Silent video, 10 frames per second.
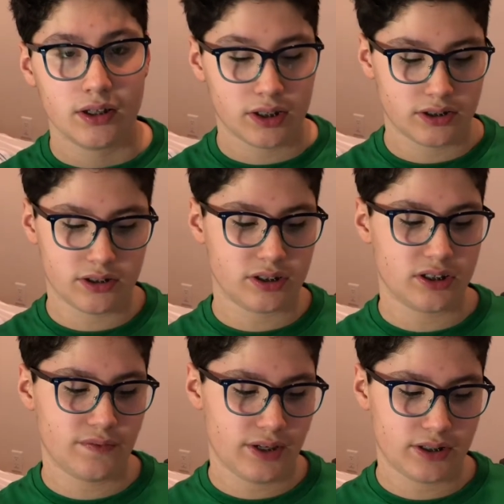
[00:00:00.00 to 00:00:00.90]
That's just because
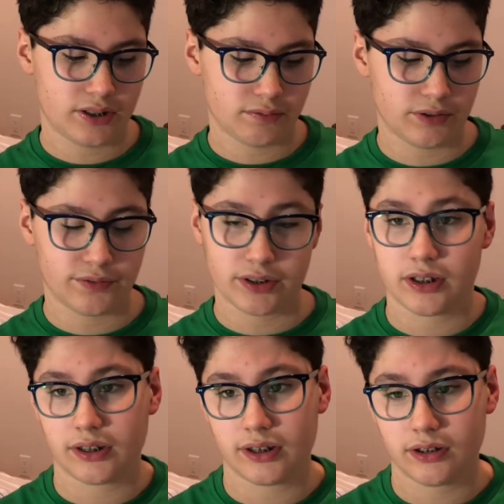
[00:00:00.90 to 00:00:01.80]
I've had this one for slightly